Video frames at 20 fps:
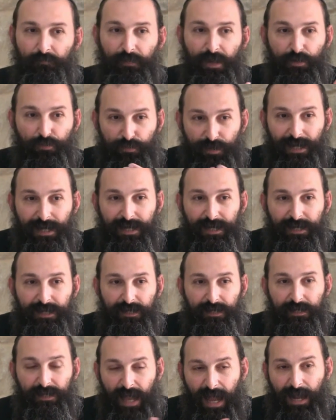But
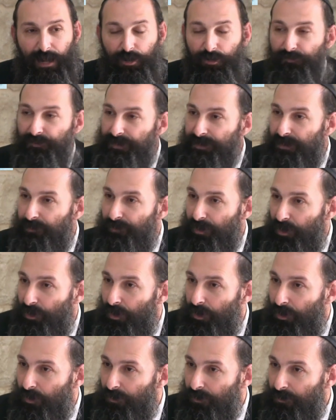really, Yaakov is the
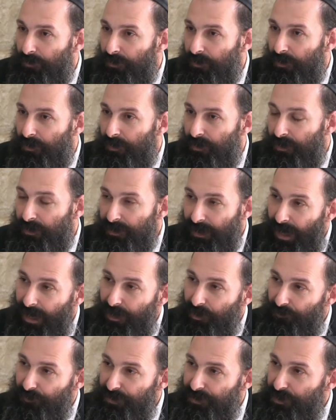Bechor.
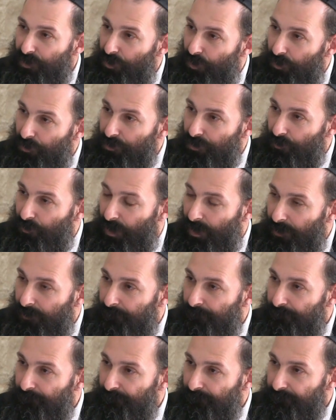Yaakov is the older one.